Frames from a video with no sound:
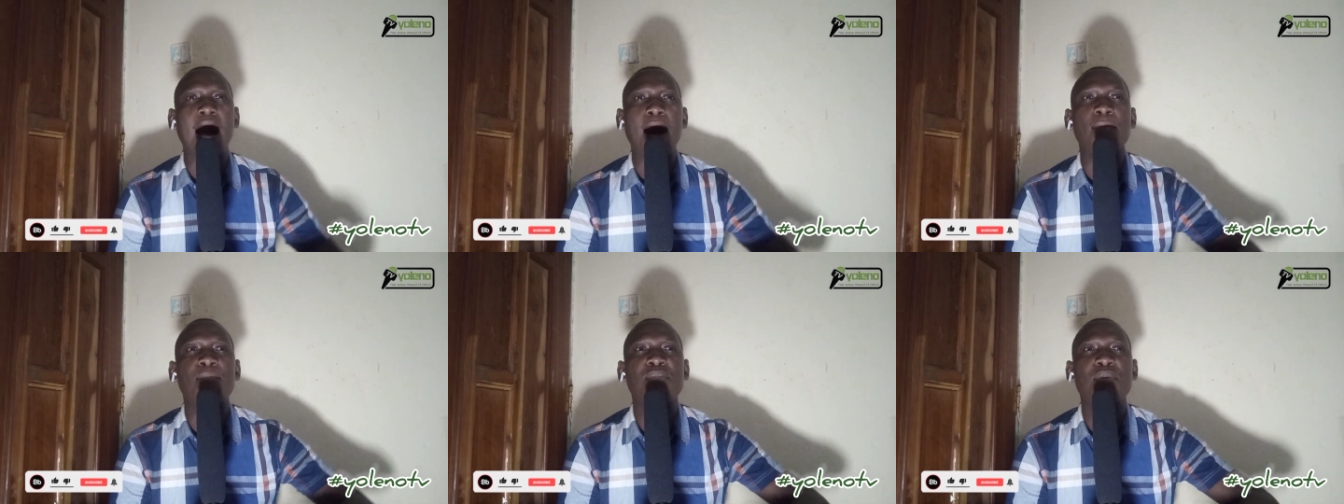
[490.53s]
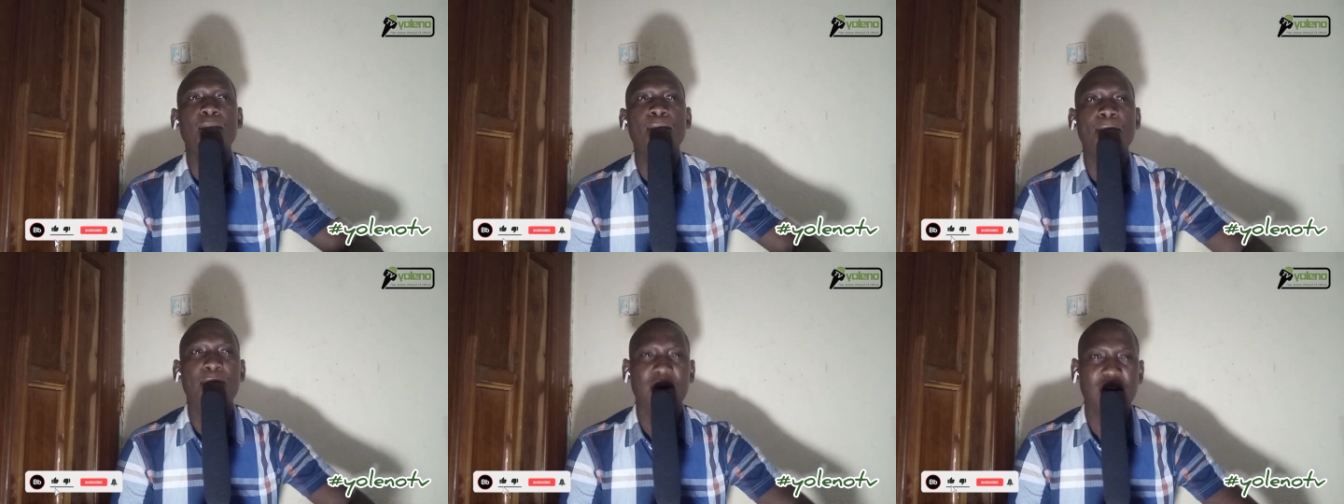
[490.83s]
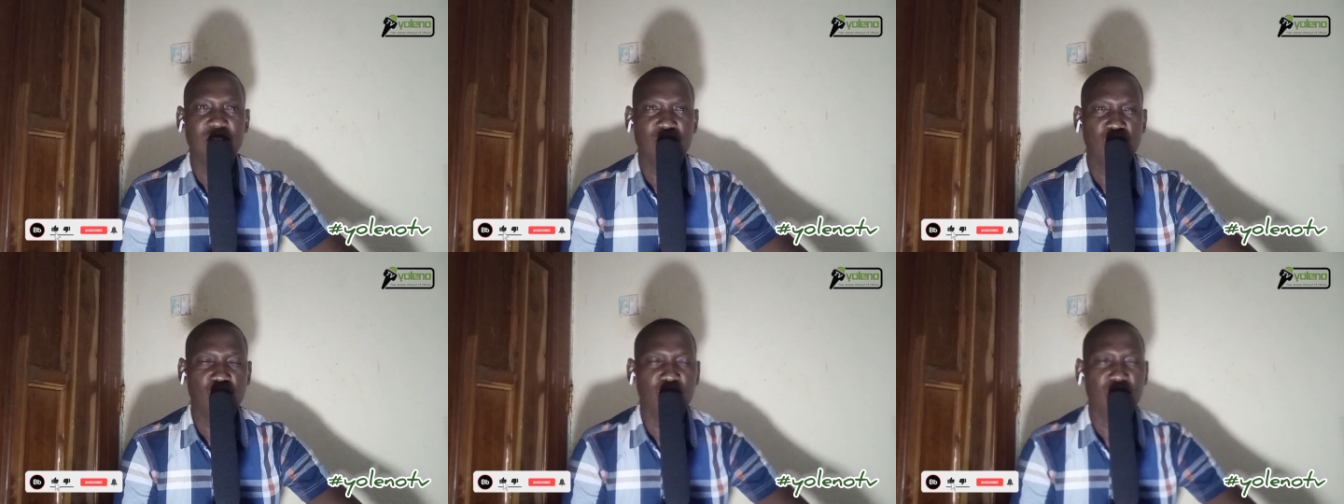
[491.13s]
I'm the
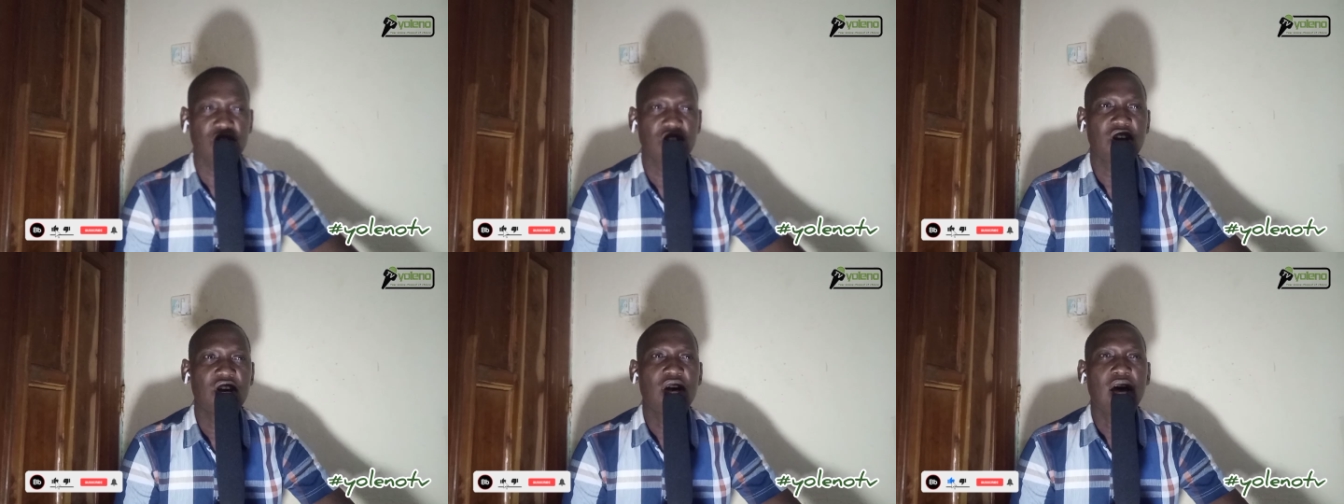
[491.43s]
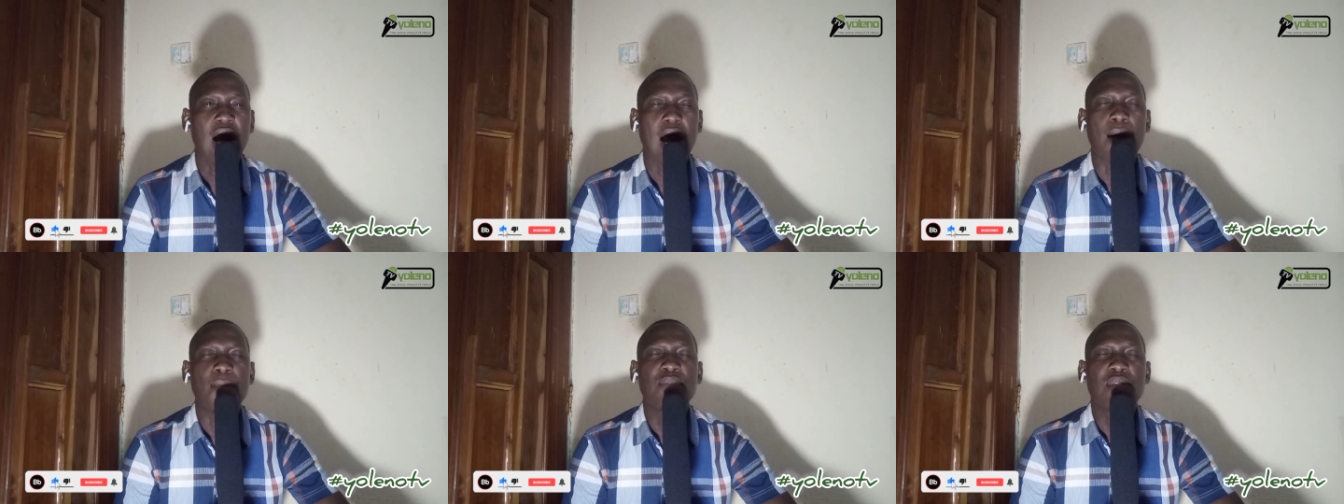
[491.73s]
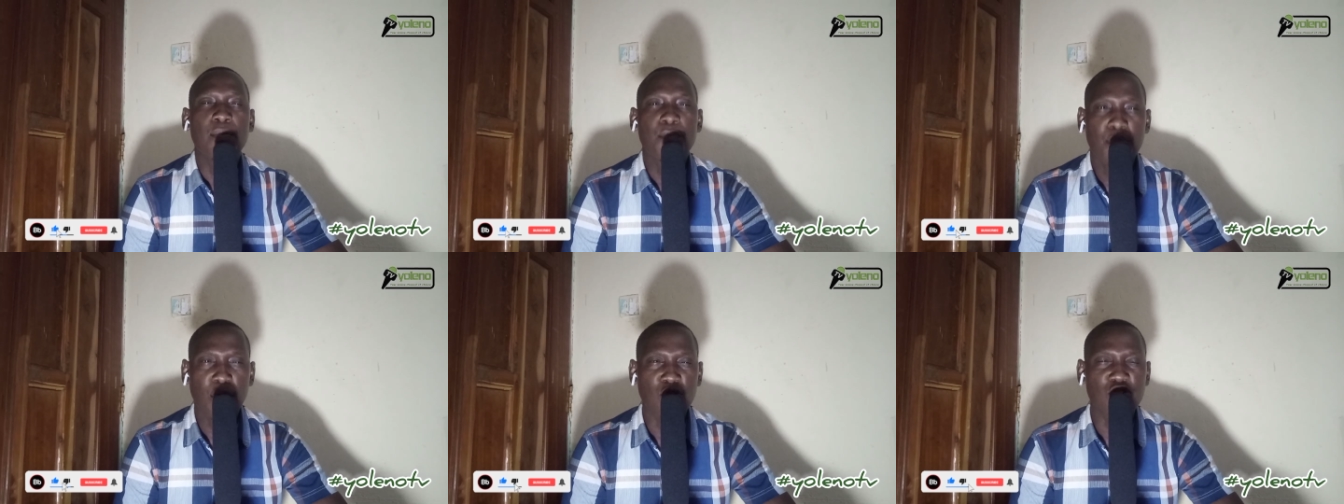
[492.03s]
person, I'm
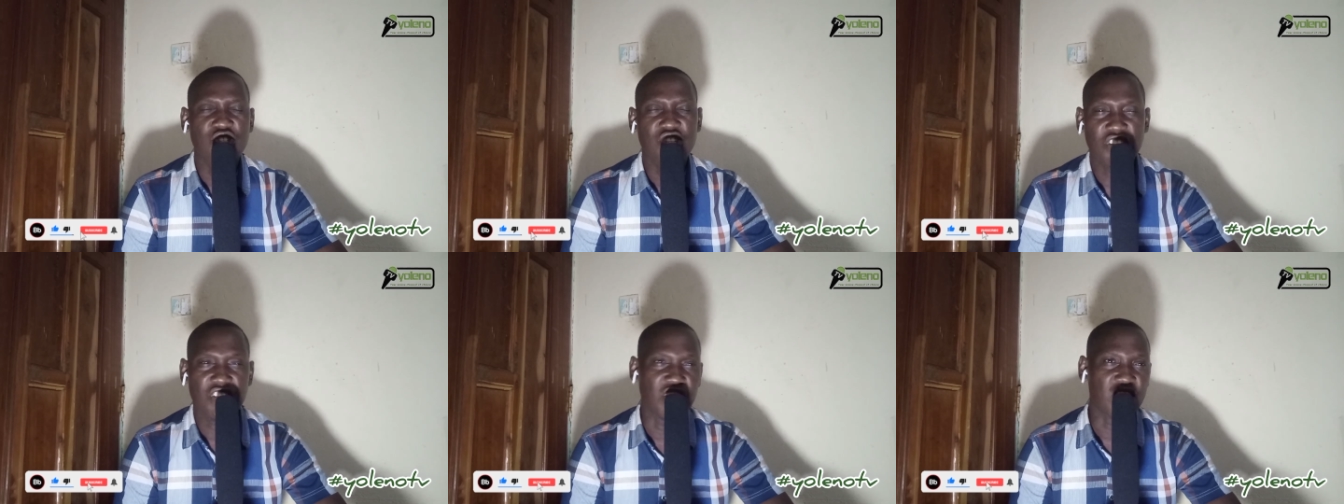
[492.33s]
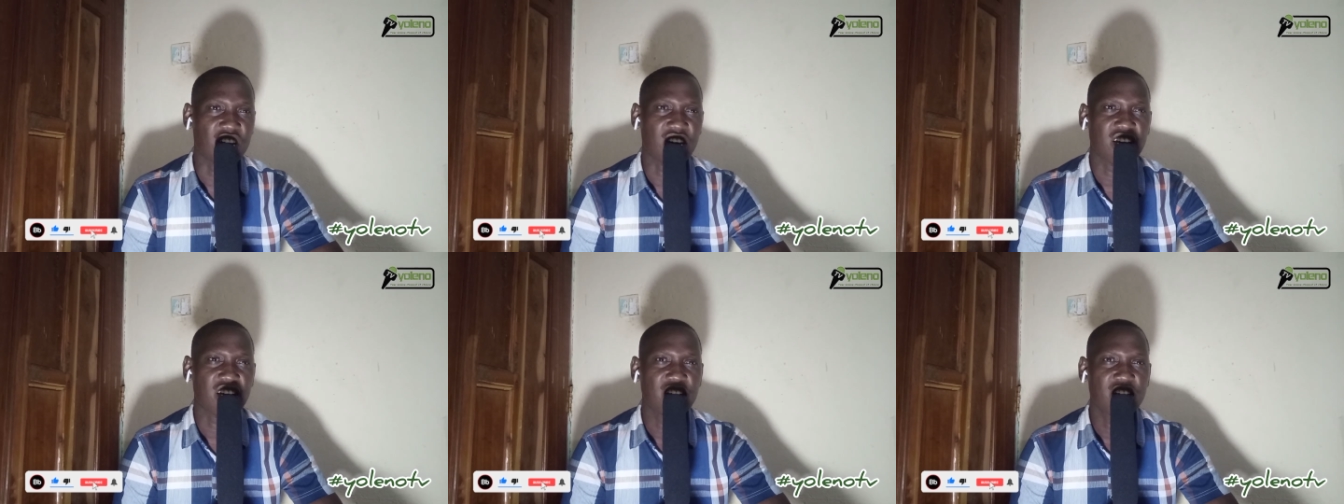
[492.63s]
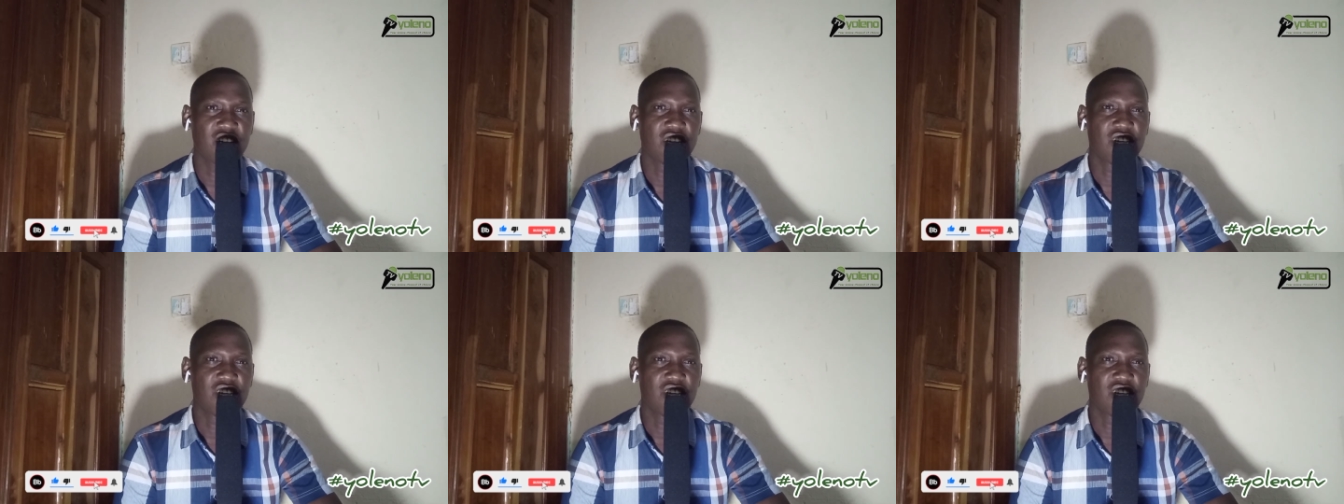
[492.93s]
the boss here.